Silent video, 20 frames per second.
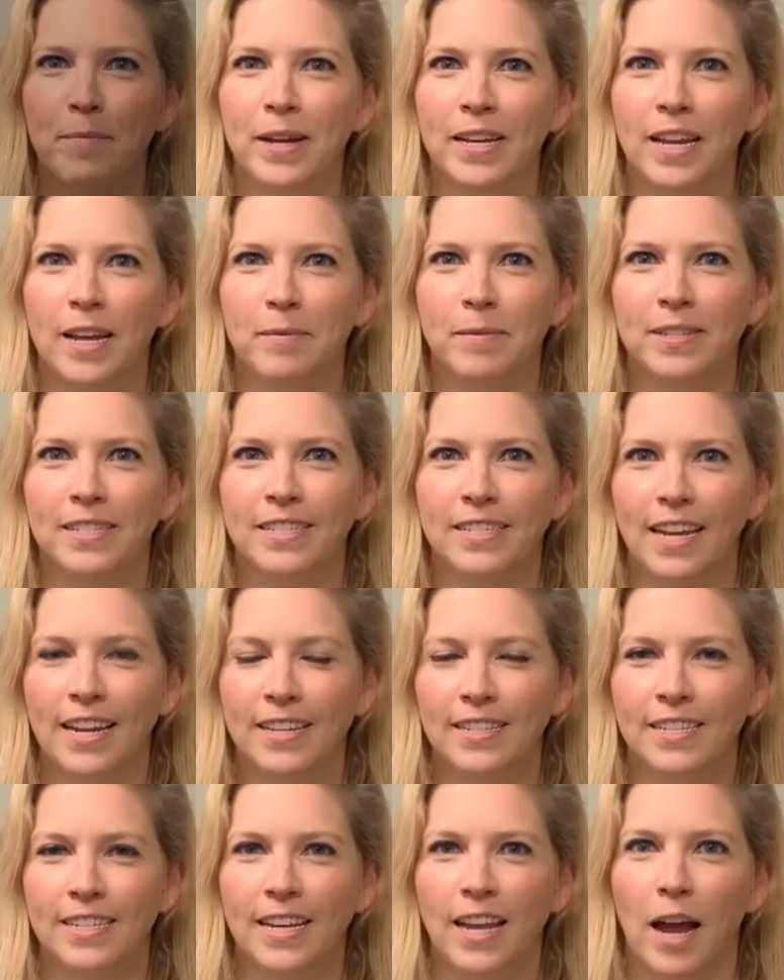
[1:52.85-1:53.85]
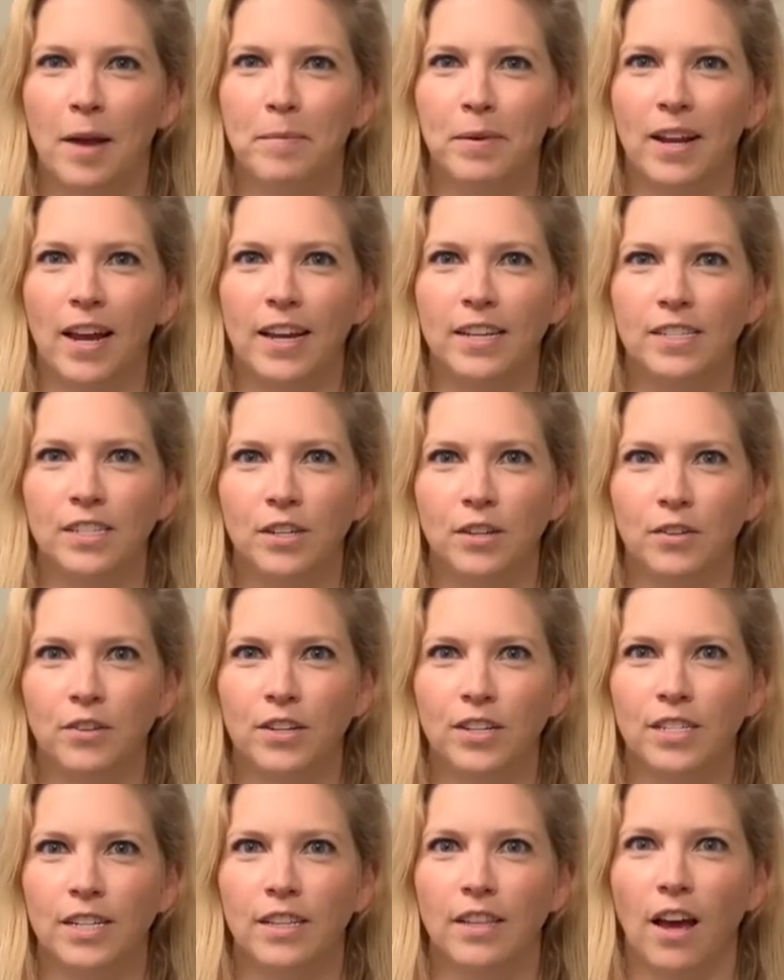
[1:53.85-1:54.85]
my name is Stacy. I'm an ICU
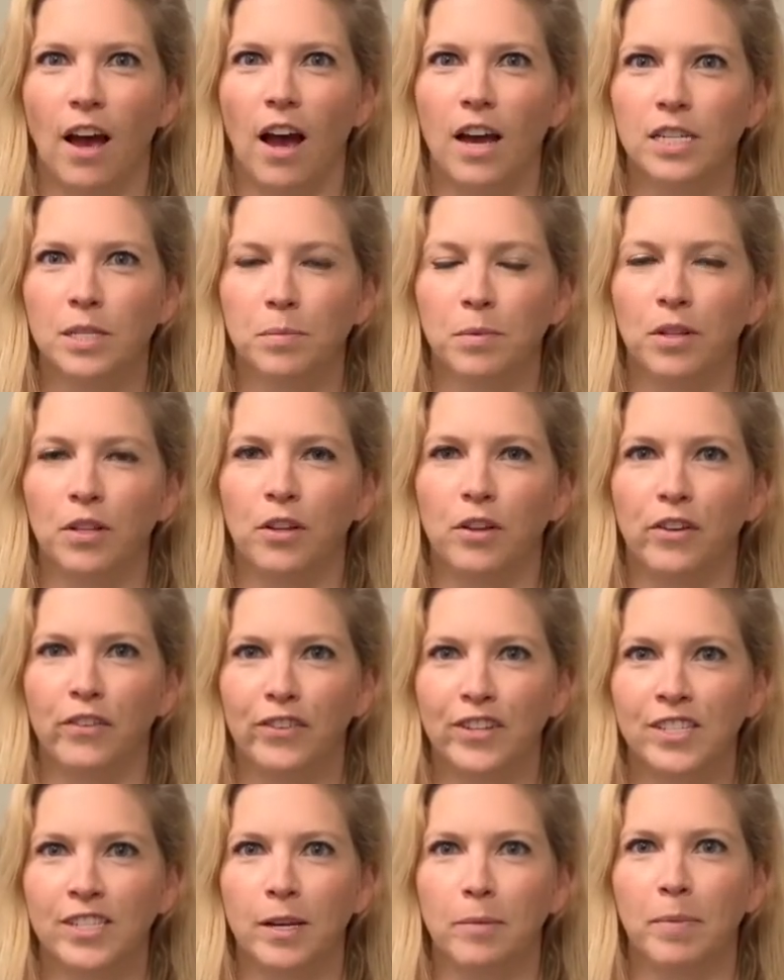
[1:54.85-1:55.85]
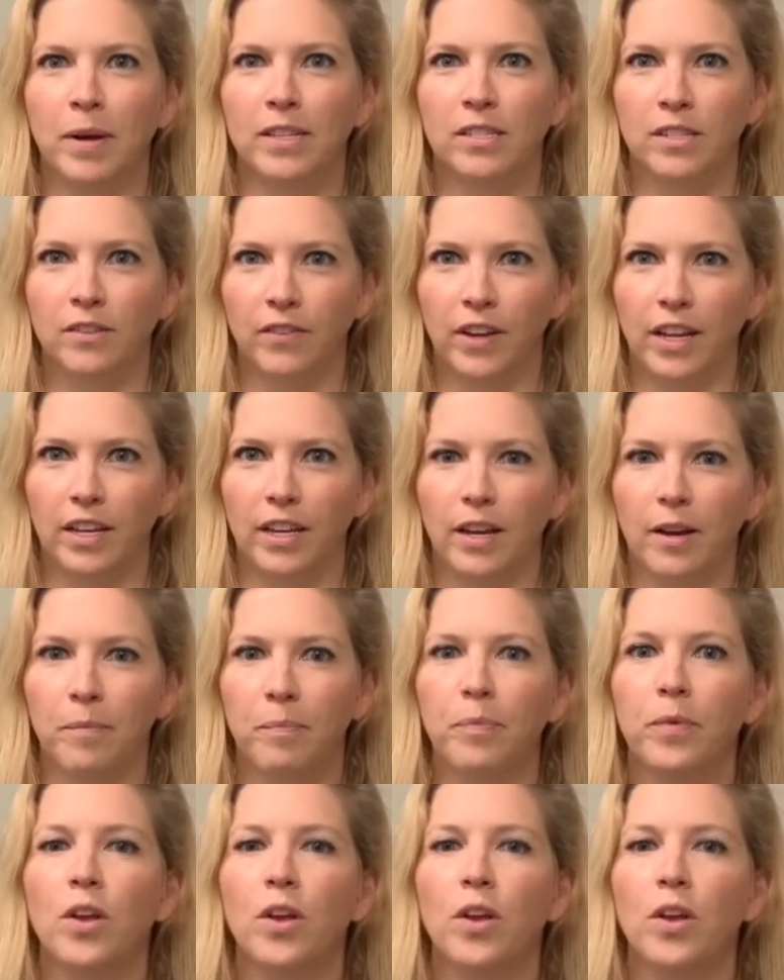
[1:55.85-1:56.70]
nurse at the Hospital University of Pennsylvania.